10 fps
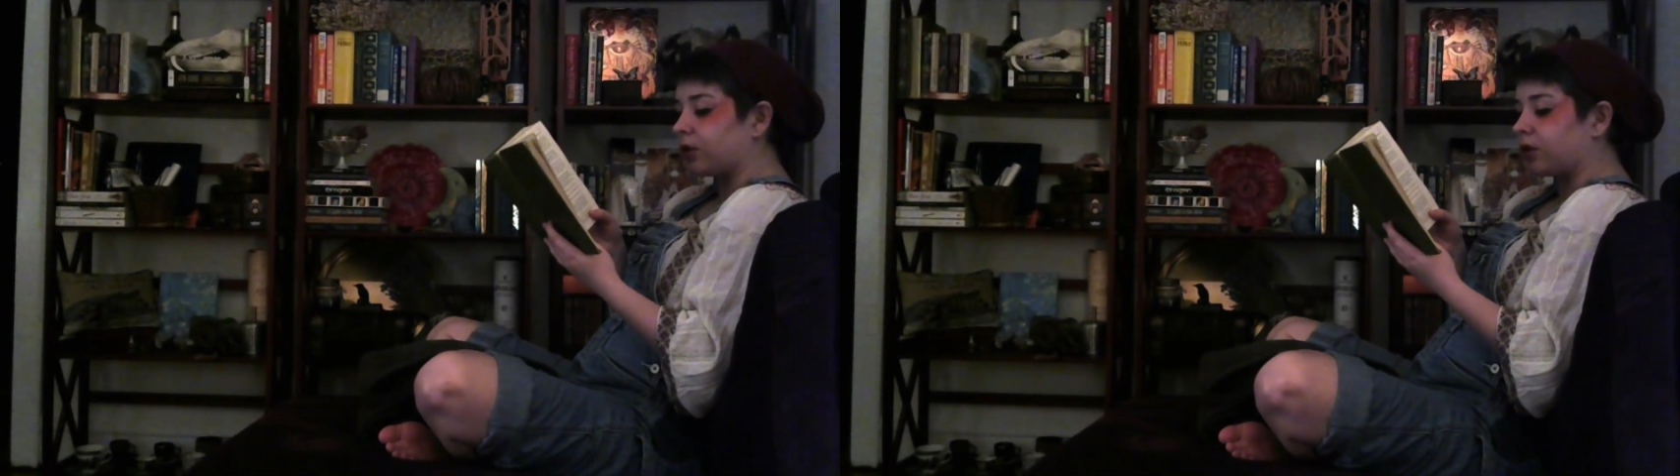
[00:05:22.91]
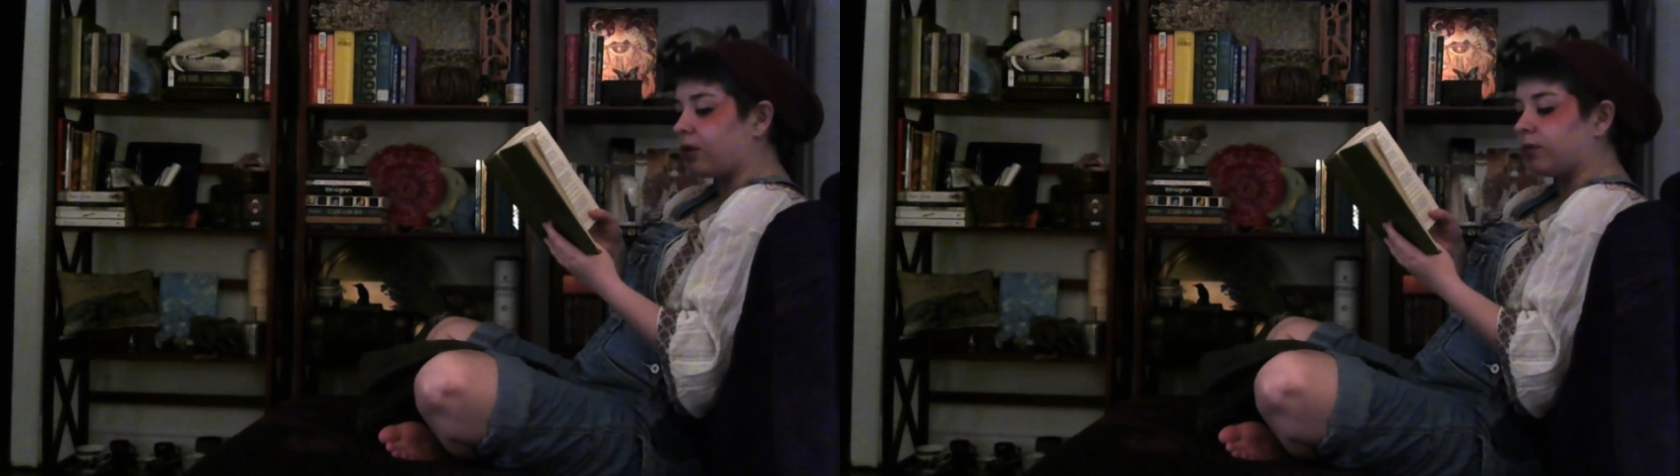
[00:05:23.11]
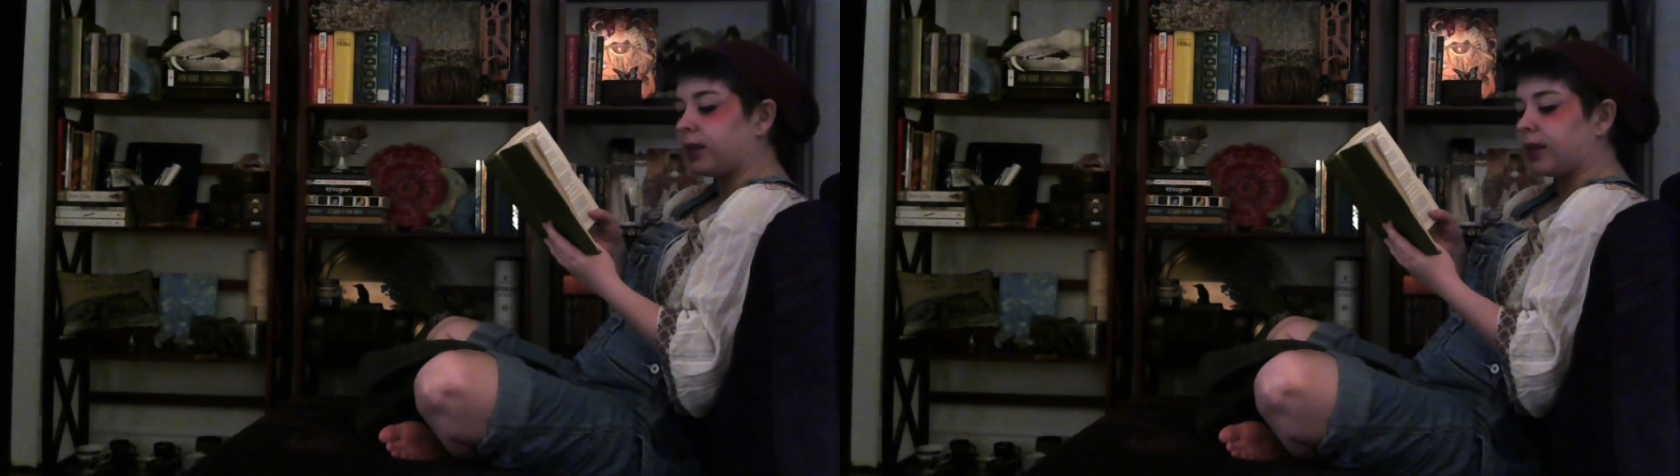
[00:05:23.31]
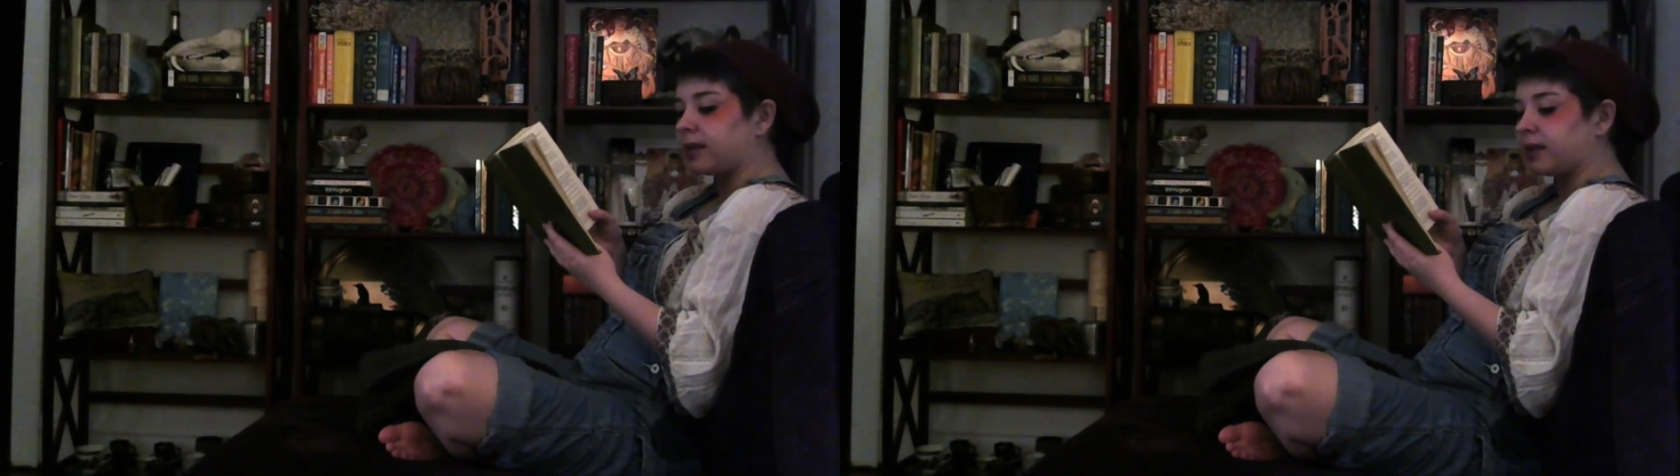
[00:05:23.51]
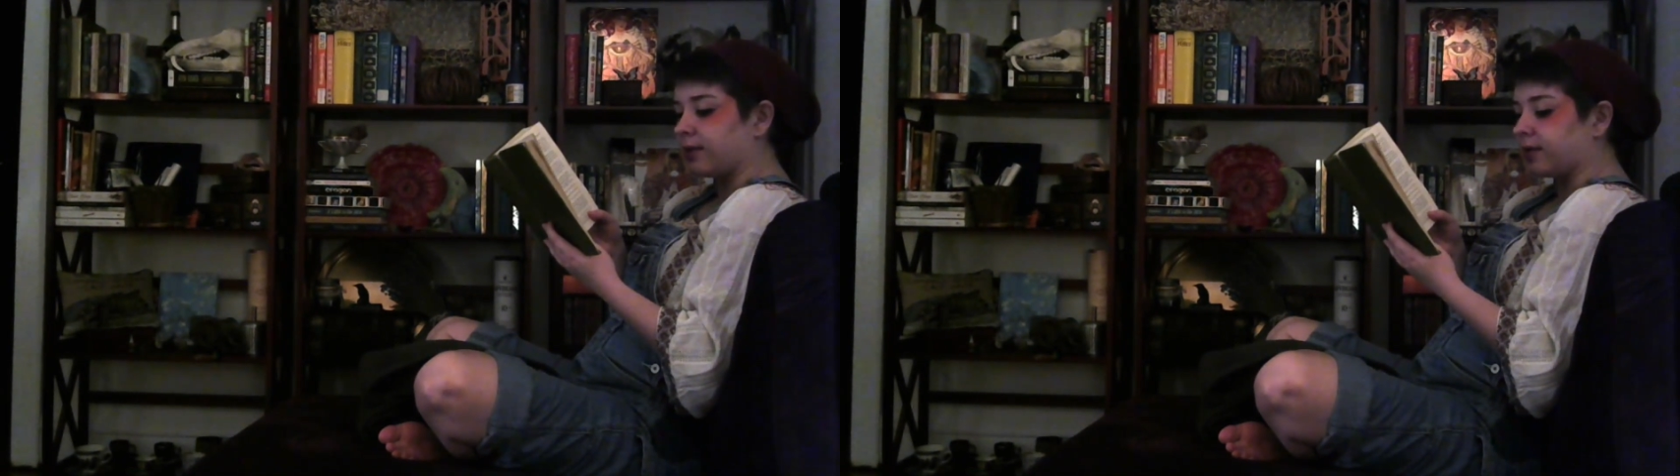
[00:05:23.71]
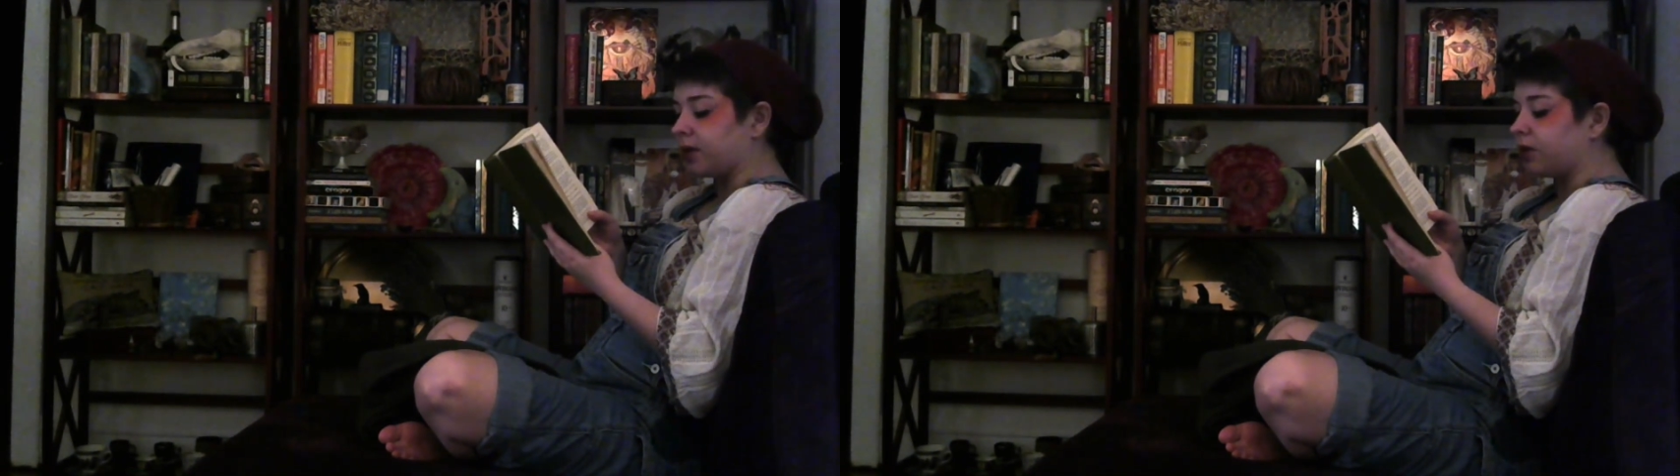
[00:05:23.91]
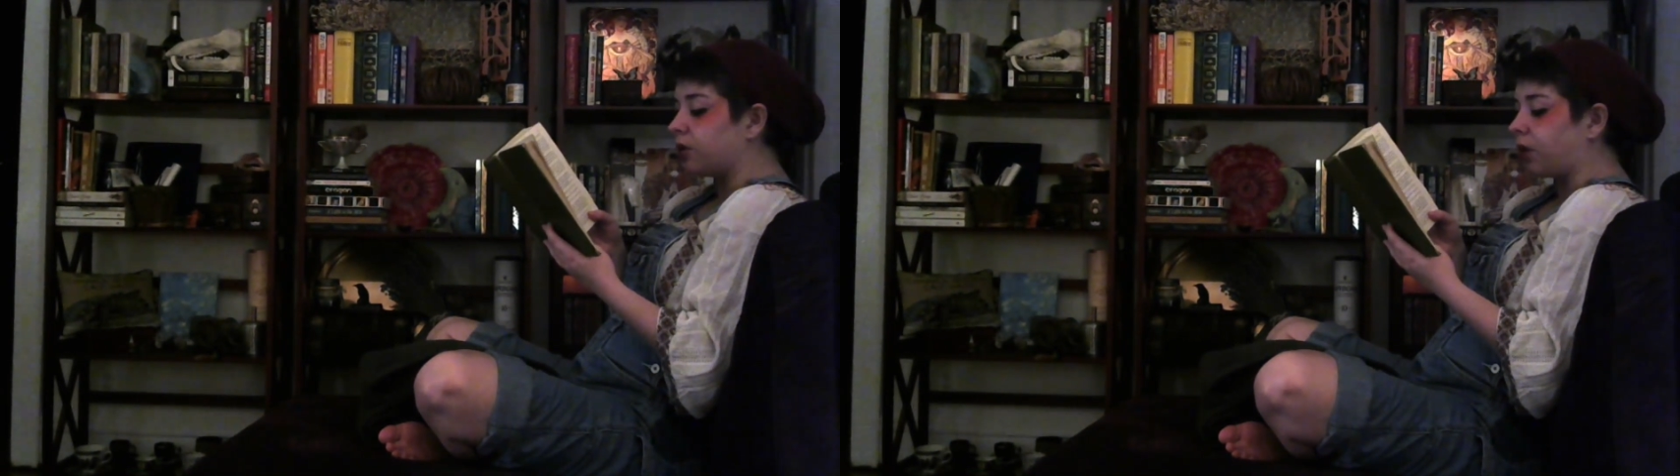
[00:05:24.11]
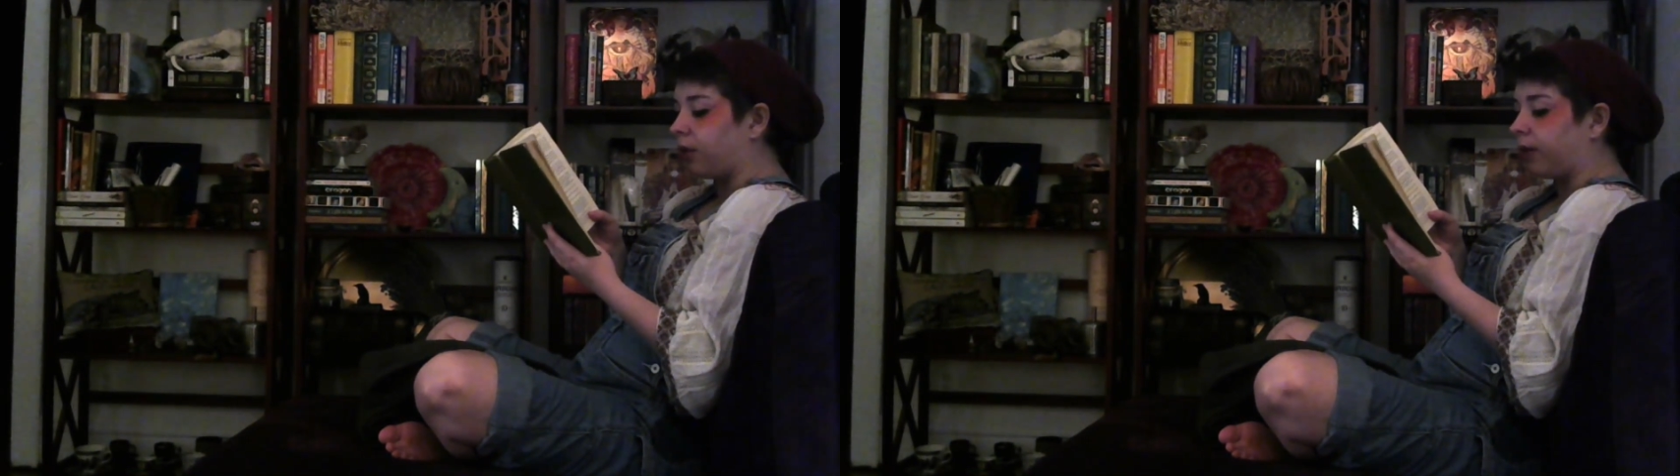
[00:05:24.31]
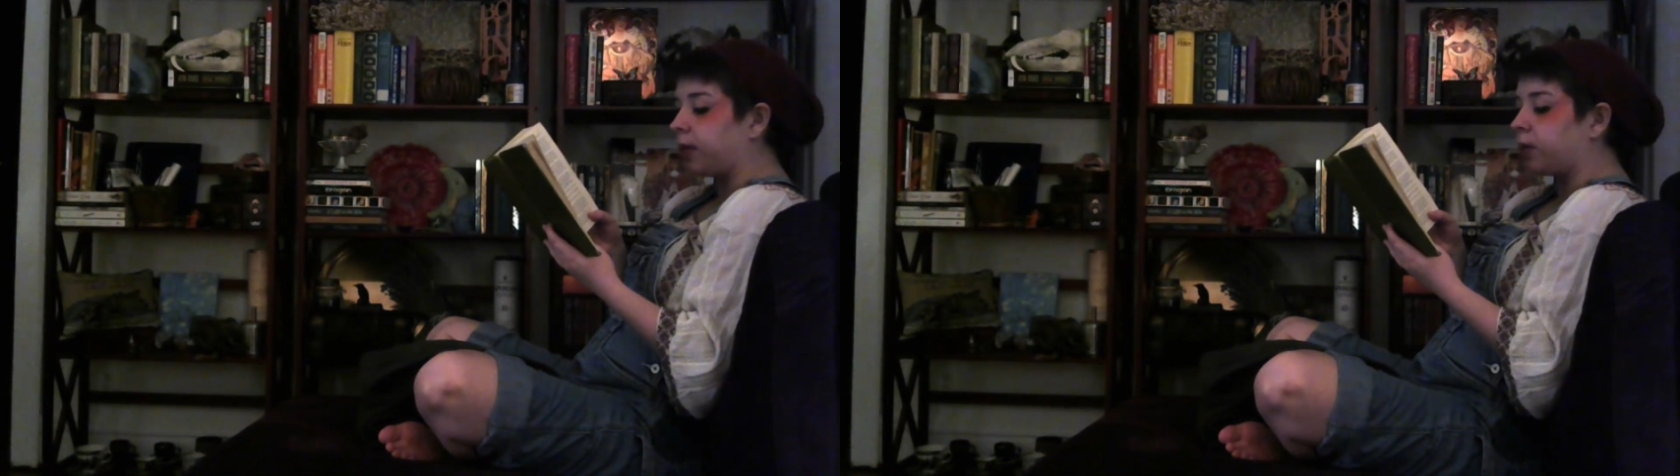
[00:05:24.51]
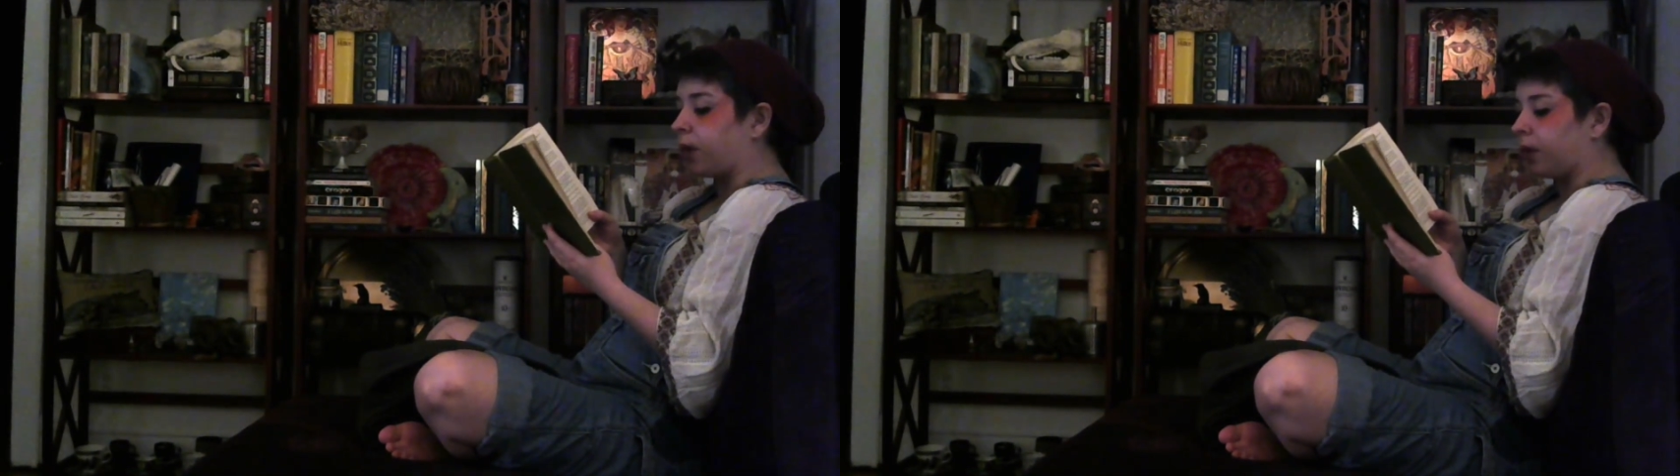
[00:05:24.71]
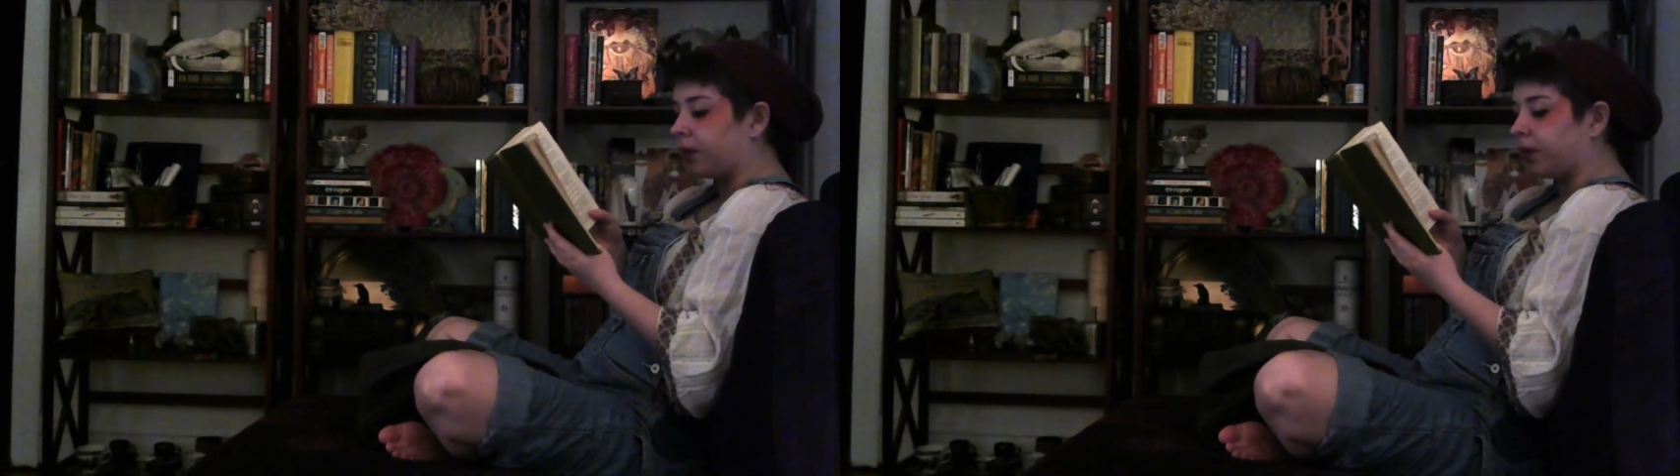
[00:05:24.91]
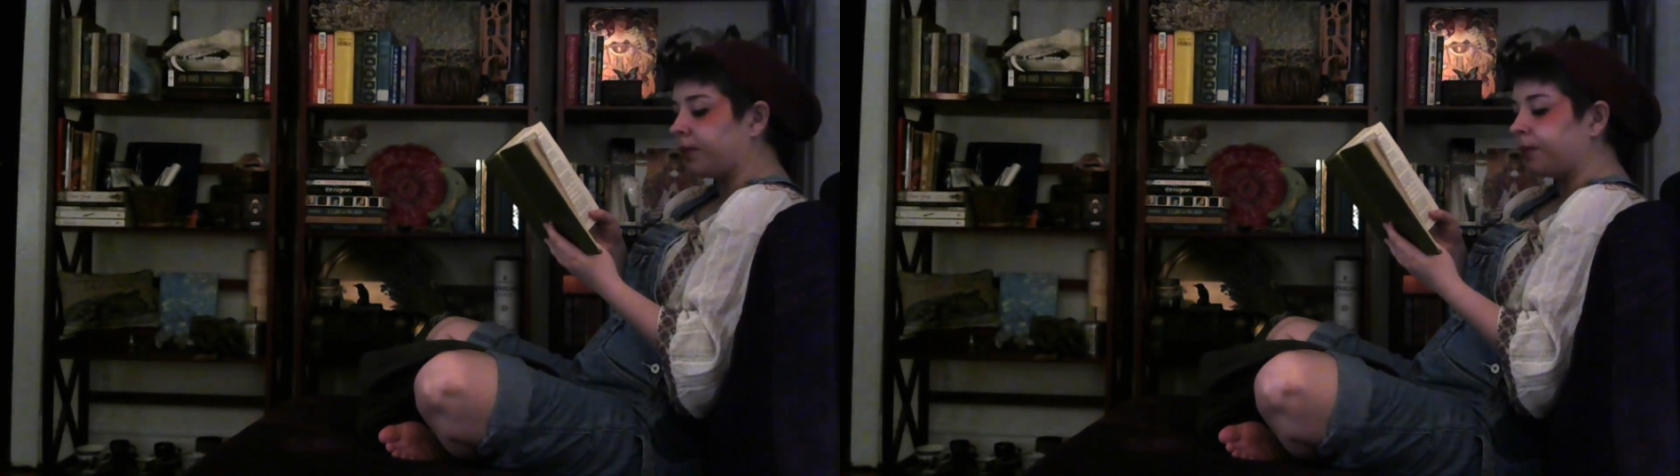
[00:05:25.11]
shone like silver and showed them the road.